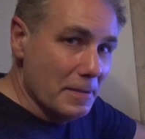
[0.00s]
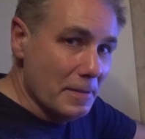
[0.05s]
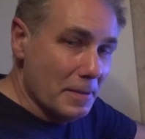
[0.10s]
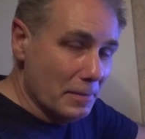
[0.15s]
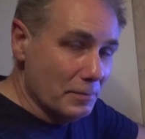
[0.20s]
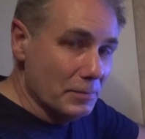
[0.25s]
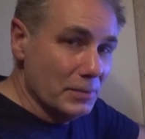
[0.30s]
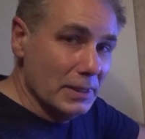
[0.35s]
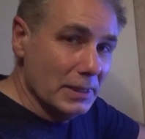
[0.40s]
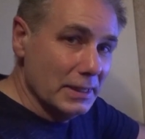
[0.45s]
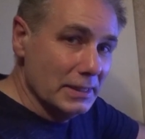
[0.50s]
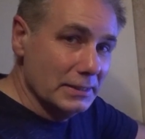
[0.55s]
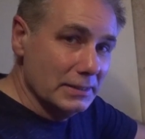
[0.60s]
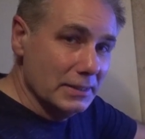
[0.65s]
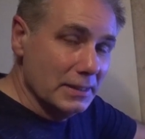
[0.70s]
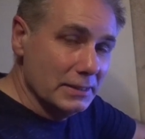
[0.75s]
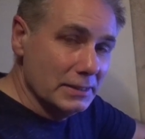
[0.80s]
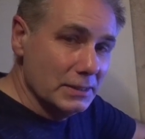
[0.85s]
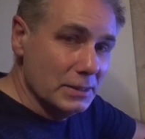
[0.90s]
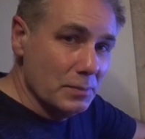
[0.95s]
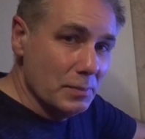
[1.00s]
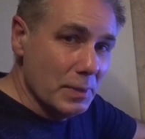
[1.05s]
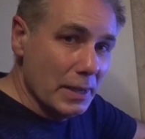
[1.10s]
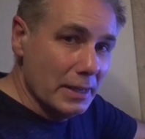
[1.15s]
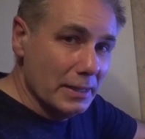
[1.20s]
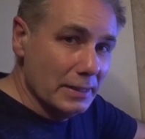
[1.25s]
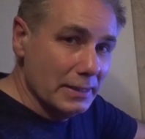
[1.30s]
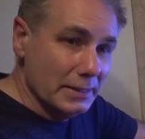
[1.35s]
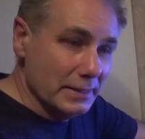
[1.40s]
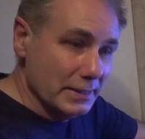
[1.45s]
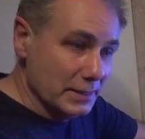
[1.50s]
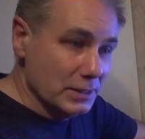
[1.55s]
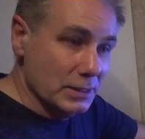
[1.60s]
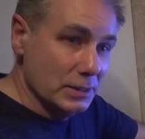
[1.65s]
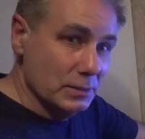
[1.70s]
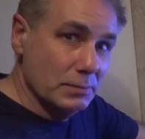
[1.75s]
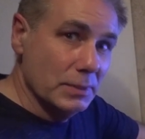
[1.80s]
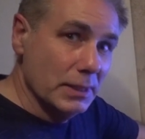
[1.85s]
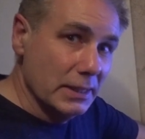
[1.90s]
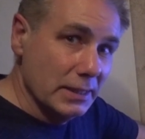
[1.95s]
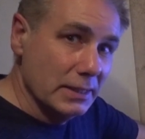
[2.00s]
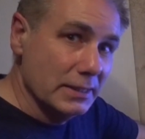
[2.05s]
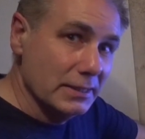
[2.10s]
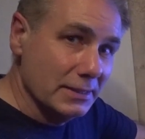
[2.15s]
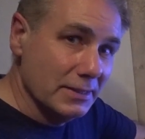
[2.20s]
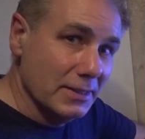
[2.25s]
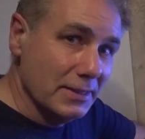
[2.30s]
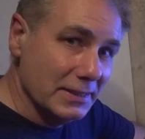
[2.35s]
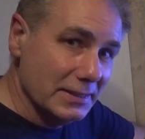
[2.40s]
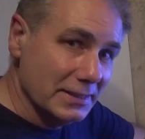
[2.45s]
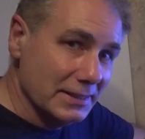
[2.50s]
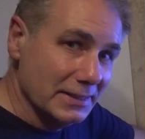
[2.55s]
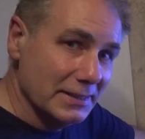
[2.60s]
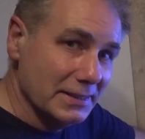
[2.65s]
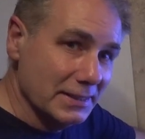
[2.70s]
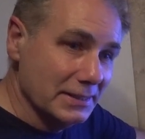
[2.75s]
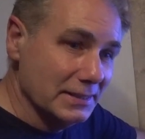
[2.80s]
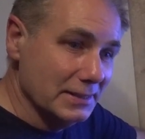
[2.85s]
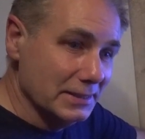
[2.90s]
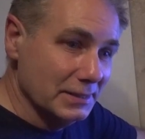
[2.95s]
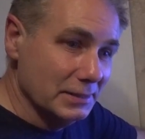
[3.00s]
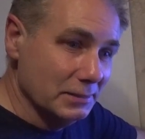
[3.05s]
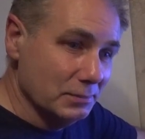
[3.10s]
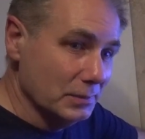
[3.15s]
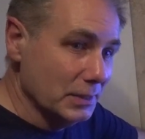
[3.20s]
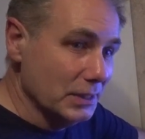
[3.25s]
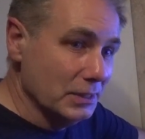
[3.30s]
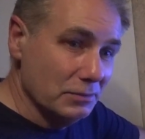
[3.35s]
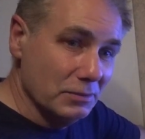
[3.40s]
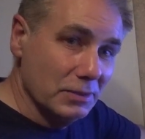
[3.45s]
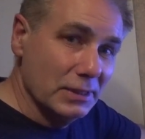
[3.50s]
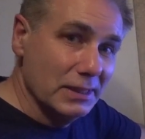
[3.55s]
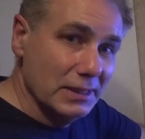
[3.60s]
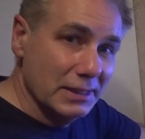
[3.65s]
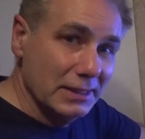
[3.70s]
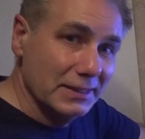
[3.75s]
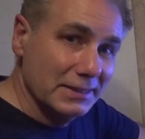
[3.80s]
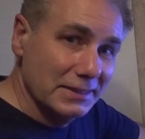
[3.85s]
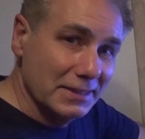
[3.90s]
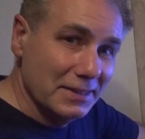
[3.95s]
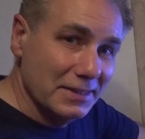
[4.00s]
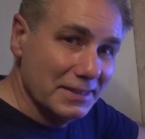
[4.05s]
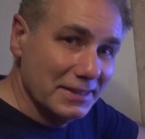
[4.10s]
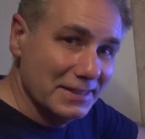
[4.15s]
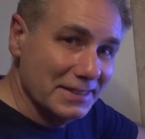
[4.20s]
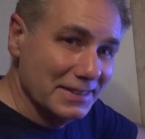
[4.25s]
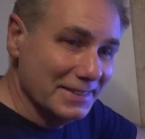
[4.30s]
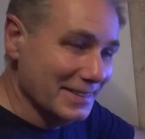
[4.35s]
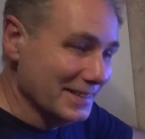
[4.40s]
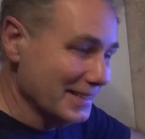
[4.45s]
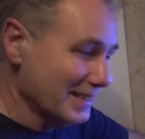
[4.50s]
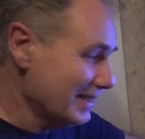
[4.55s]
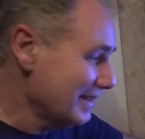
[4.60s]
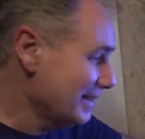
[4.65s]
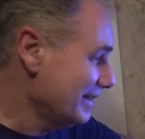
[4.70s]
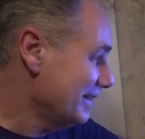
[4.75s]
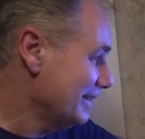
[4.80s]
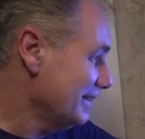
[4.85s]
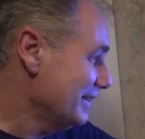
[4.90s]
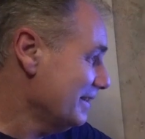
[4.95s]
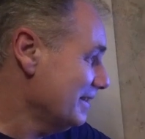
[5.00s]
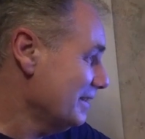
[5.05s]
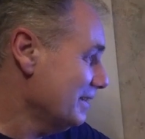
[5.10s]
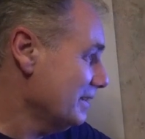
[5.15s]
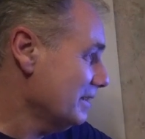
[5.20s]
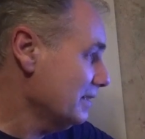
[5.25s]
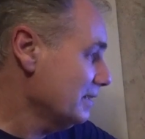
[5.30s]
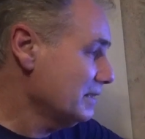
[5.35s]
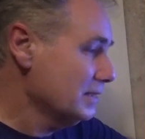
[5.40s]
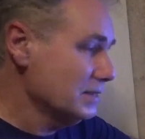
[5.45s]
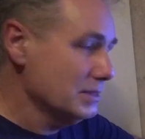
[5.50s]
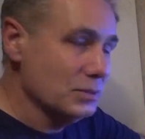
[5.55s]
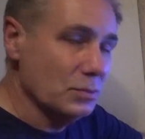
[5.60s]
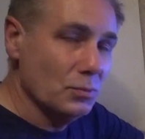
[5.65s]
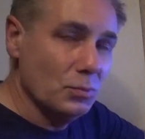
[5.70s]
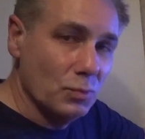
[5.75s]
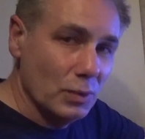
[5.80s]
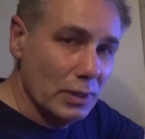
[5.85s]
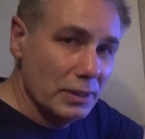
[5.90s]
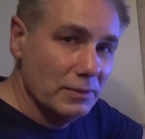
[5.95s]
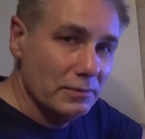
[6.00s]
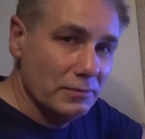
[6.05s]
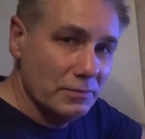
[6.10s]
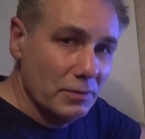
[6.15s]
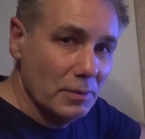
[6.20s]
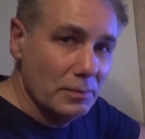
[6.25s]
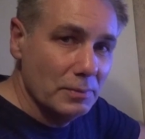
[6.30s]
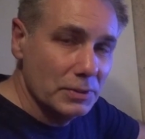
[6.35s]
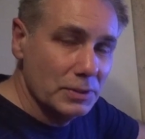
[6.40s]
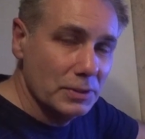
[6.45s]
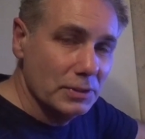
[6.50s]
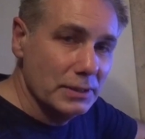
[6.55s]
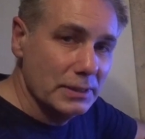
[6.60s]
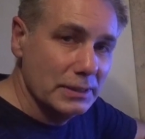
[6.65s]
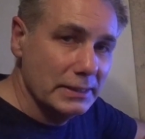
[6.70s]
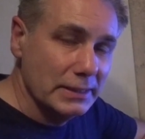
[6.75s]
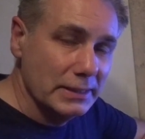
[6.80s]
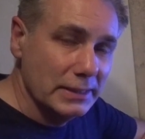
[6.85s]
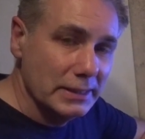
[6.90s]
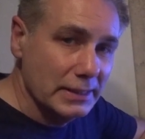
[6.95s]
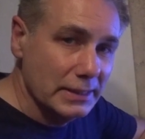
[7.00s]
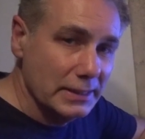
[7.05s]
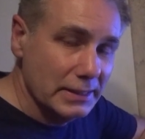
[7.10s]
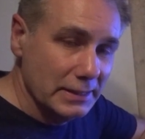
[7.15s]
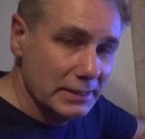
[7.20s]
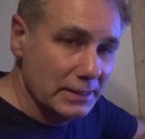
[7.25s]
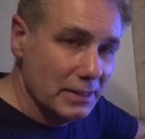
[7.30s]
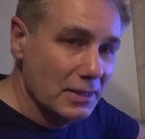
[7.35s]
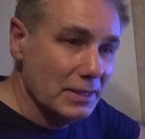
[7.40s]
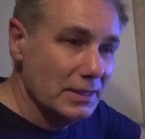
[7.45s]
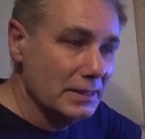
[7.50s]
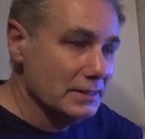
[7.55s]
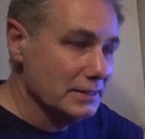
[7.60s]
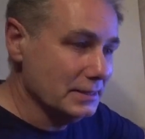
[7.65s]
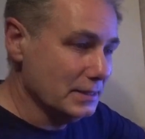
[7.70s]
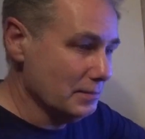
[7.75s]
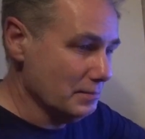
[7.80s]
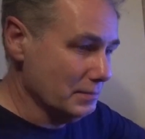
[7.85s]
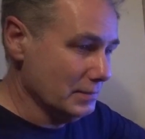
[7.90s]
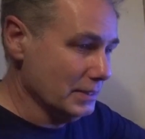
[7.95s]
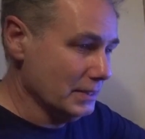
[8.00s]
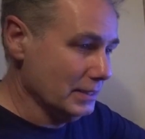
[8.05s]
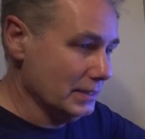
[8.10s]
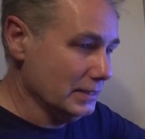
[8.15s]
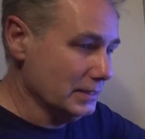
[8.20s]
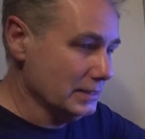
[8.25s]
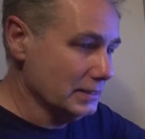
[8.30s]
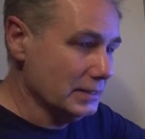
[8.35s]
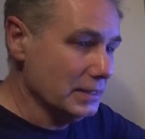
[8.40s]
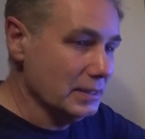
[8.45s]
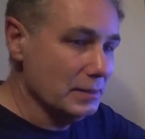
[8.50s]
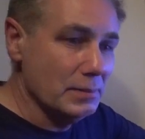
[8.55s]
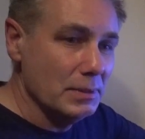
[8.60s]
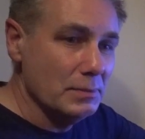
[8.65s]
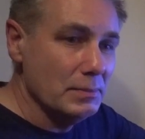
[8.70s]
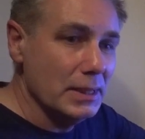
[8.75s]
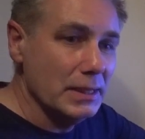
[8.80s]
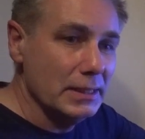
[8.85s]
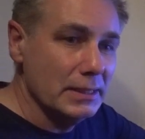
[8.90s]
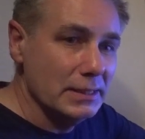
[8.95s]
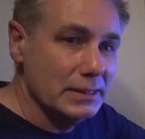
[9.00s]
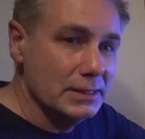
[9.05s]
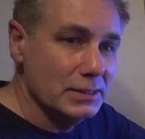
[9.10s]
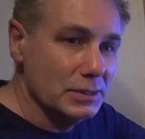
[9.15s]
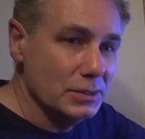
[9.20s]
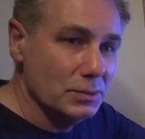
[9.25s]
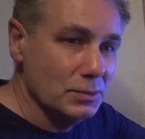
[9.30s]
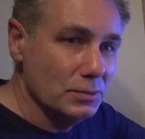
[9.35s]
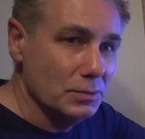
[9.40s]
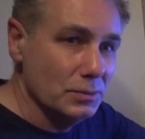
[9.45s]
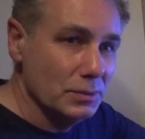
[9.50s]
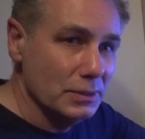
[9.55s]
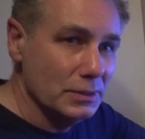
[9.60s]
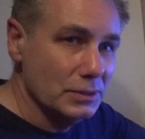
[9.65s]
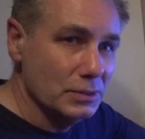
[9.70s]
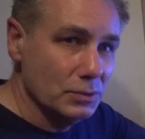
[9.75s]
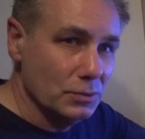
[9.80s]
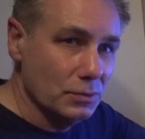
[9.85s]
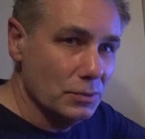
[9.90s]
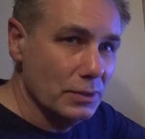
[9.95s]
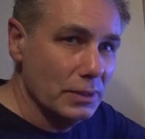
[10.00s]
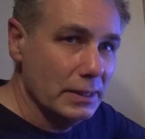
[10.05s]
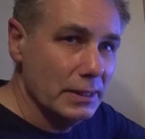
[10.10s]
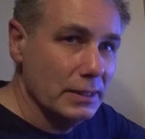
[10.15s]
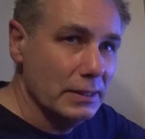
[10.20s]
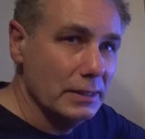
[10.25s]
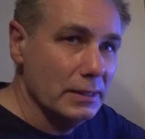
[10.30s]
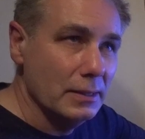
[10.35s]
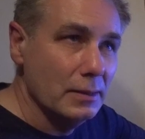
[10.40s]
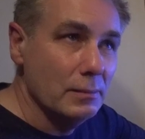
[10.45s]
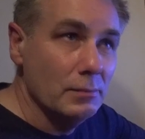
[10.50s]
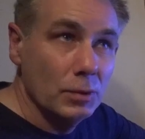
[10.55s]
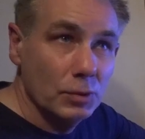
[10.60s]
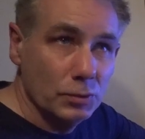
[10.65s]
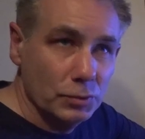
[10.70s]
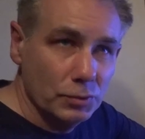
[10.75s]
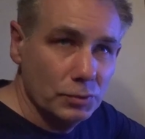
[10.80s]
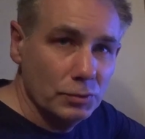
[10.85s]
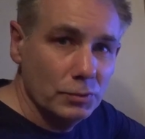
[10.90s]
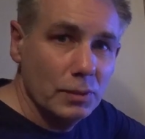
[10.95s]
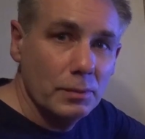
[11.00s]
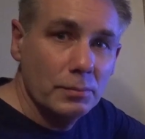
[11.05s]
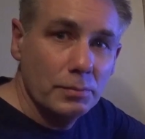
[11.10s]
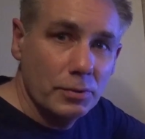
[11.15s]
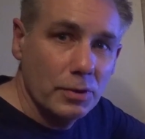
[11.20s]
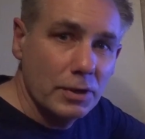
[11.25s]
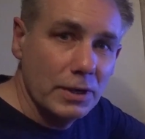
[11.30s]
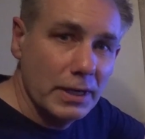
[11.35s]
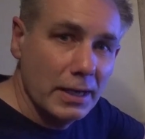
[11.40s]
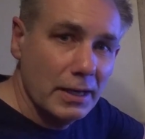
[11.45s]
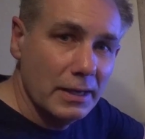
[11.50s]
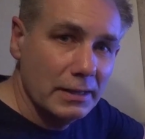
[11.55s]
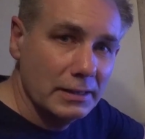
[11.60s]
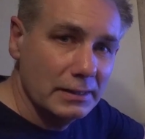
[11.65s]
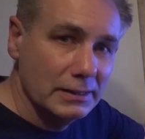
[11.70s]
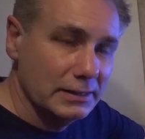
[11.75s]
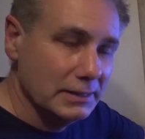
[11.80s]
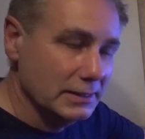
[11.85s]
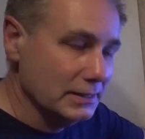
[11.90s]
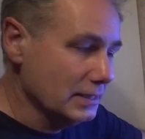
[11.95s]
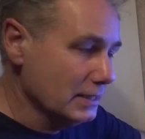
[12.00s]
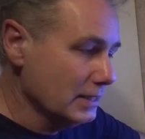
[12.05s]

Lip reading: I'm really excited about it. This is me excited. This is me really excited, and it's a wonderful opportunity to design something that's going to be made into a toy, a model, a product.